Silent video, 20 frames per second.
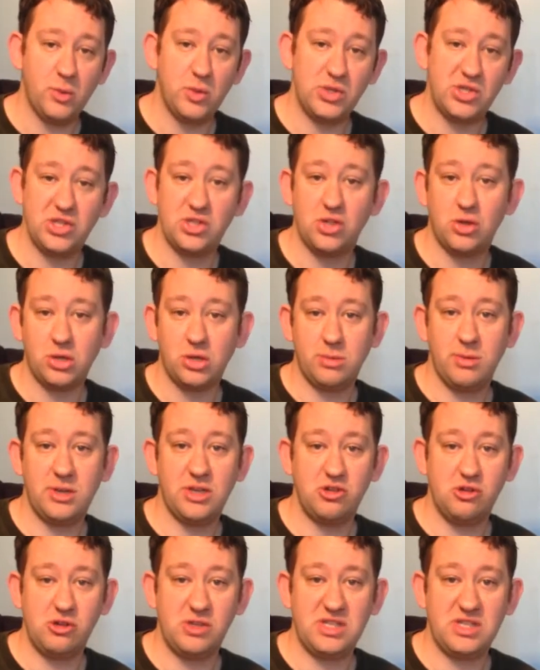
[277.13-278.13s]
which is a
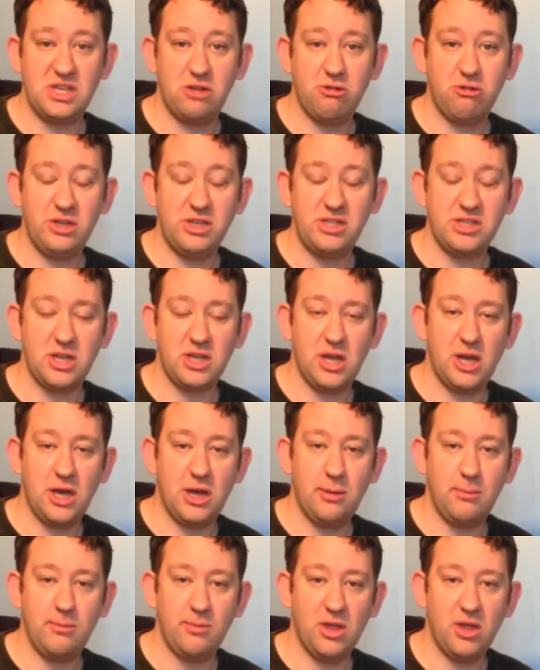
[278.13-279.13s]
documentary series
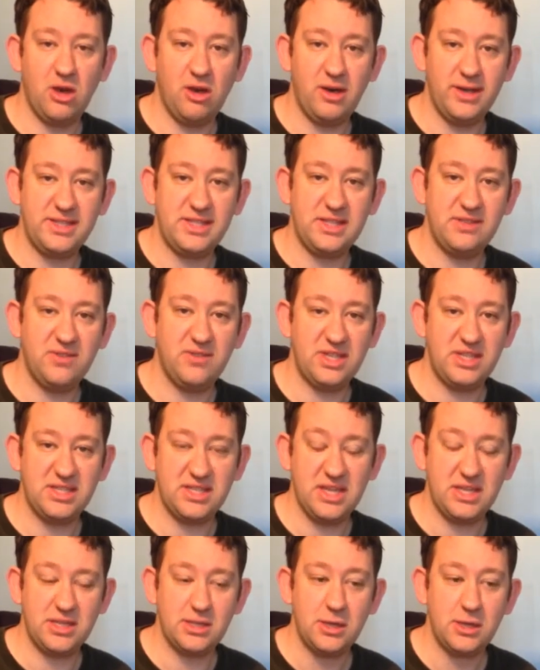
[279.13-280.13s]
that ITV
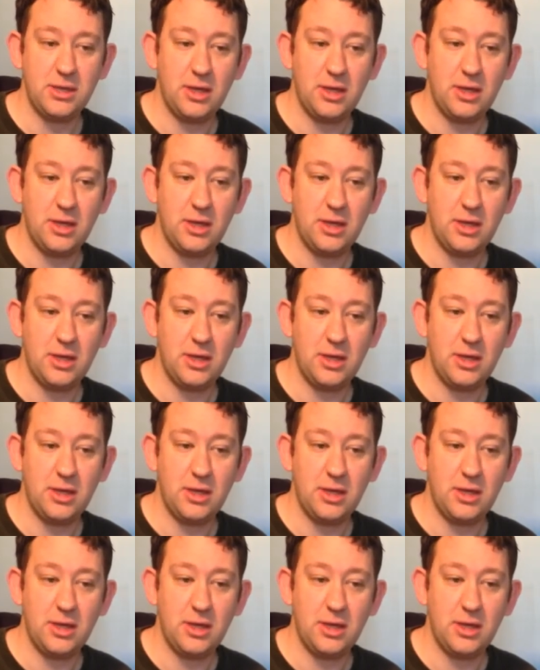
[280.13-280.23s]
did